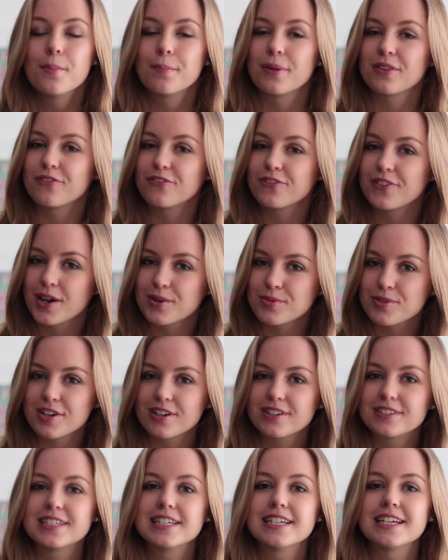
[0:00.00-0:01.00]
But
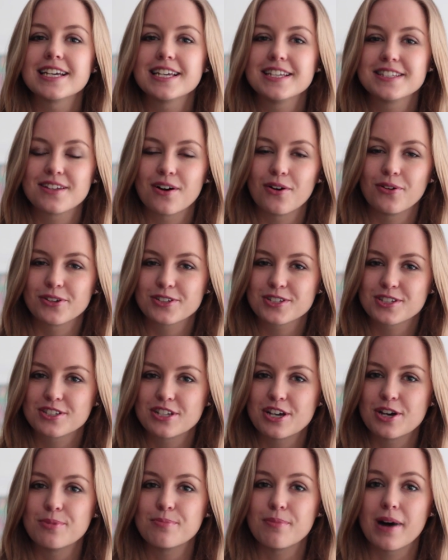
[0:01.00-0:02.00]
February is
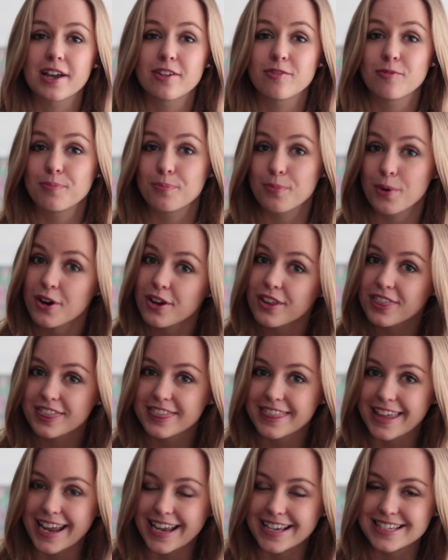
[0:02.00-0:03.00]
also my
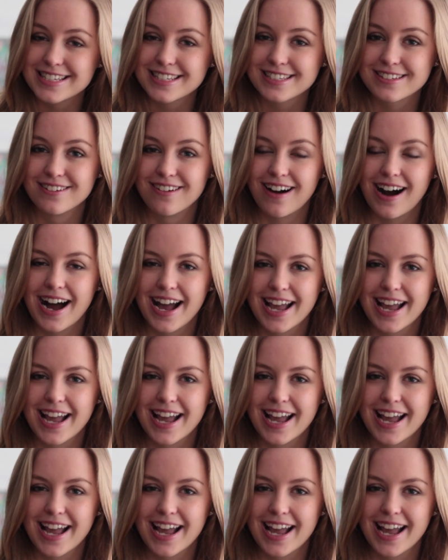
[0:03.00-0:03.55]
birthday so